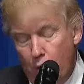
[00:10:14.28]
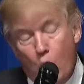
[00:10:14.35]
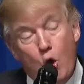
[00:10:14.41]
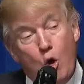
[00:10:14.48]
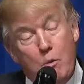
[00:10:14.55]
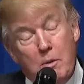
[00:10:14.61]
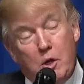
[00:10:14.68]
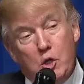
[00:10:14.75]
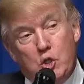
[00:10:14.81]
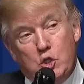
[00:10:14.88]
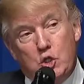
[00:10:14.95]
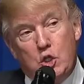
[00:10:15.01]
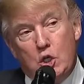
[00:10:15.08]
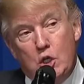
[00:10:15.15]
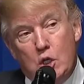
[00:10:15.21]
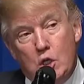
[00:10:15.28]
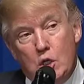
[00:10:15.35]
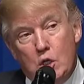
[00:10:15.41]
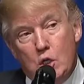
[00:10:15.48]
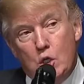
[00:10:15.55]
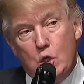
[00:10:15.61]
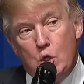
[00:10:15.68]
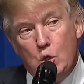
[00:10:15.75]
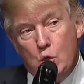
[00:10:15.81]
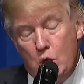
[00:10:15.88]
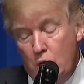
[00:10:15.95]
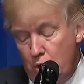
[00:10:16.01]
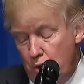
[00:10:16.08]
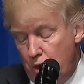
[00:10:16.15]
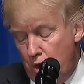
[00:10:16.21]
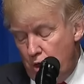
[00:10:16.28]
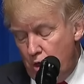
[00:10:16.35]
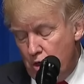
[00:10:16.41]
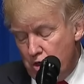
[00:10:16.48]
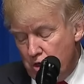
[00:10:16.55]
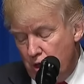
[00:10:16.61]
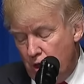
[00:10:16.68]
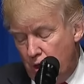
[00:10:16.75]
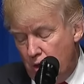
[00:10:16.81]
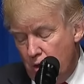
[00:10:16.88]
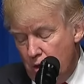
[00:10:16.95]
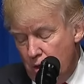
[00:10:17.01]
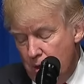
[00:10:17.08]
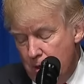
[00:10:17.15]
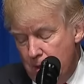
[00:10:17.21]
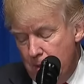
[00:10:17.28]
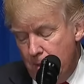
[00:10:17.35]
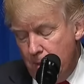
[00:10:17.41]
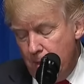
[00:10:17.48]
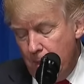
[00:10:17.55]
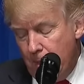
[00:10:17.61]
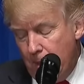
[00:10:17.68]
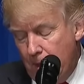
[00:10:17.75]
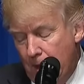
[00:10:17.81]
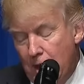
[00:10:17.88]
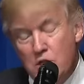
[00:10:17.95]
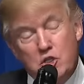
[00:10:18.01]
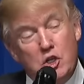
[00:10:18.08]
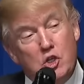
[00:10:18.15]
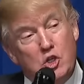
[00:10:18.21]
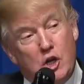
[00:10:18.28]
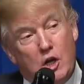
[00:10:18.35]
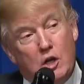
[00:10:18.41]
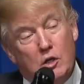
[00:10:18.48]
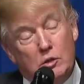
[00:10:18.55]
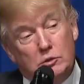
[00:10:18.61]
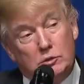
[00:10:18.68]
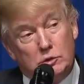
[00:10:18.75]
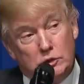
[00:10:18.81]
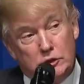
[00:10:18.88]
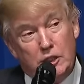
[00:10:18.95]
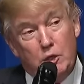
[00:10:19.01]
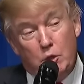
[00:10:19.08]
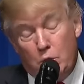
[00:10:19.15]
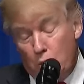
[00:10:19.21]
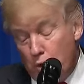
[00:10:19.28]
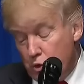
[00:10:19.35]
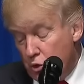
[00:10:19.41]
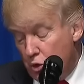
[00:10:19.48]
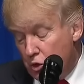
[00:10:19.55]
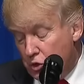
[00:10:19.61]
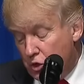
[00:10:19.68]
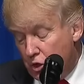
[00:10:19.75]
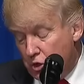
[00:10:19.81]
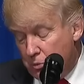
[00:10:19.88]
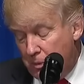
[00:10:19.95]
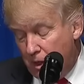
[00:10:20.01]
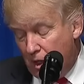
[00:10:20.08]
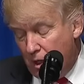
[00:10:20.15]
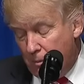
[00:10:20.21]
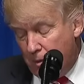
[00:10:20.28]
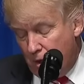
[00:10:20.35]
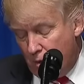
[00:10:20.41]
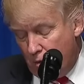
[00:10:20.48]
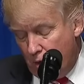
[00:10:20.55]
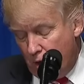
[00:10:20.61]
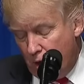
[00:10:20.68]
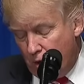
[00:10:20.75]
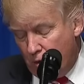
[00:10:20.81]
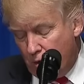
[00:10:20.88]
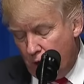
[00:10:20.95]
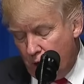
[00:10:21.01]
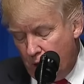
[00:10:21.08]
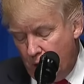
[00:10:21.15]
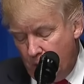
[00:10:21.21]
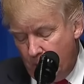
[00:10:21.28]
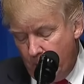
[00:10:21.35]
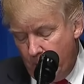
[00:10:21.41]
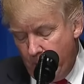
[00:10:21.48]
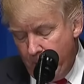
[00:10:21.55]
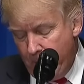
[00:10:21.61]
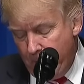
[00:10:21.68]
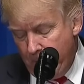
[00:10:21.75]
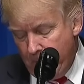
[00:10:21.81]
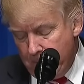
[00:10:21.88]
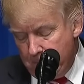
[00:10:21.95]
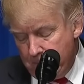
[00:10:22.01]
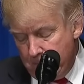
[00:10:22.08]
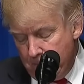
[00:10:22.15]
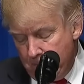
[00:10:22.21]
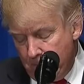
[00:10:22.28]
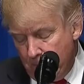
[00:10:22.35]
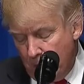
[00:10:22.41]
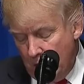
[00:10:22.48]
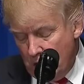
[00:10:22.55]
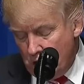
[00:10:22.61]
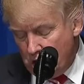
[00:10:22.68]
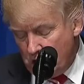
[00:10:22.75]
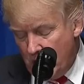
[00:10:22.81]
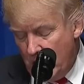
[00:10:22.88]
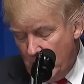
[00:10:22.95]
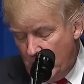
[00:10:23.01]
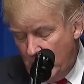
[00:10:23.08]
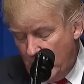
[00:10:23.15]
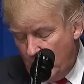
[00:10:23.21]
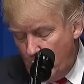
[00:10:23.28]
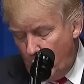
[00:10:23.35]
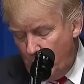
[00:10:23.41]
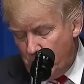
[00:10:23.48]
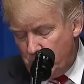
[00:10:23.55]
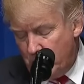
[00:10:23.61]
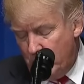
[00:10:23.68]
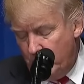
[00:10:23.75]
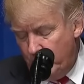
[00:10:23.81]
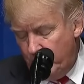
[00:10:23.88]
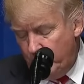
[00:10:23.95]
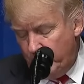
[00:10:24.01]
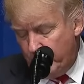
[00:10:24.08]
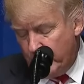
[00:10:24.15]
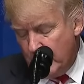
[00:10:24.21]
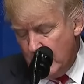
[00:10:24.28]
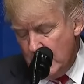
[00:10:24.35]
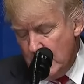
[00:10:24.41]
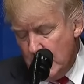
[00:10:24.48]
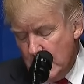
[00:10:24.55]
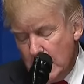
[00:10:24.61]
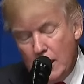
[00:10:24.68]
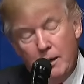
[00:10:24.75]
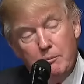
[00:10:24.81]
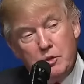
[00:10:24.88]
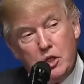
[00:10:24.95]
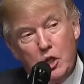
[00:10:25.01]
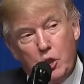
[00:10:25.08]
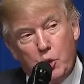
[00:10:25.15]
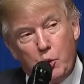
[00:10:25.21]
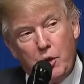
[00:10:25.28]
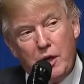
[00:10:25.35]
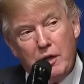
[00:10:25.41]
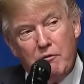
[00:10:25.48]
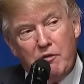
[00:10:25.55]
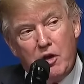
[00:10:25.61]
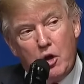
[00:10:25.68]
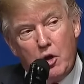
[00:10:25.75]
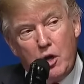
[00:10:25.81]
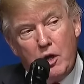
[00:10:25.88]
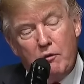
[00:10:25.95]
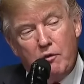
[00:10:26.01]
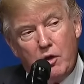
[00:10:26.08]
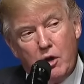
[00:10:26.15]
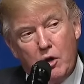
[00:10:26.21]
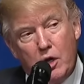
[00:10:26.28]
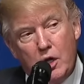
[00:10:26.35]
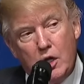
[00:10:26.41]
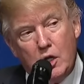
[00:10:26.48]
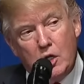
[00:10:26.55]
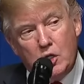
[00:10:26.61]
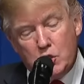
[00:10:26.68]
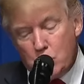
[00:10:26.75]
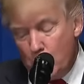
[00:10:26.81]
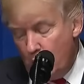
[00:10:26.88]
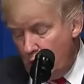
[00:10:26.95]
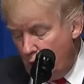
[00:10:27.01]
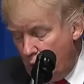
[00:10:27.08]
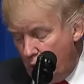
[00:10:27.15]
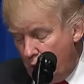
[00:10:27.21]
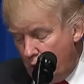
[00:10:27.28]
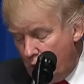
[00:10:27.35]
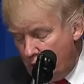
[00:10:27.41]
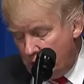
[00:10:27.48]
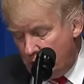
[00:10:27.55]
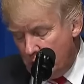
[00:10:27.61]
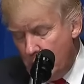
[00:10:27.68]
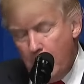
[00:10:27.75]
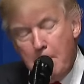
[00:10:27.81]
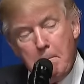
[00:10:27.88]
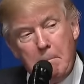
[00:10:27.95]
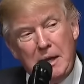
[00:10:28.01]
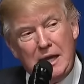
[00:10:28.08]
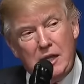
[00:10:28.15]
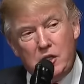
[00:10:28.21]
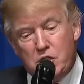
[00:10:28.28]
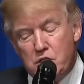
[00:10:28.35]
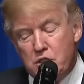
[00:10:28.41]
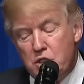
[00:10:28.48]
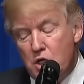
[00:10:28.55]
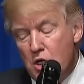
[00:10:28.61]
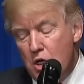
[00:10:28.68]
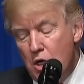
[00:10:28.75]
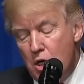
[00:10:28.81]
Almost 200 years later, as the general, general was also speaking about Ronald Reagan, he said that wisdom comes in three very, very strong words peace